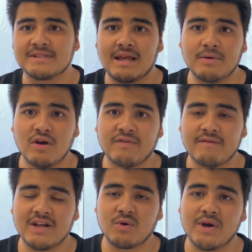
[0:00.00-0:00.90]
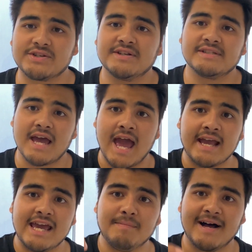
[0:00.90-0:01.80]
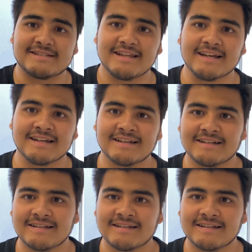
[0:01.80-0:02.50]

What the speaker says: Let me know if you have any questions, and keep hustling.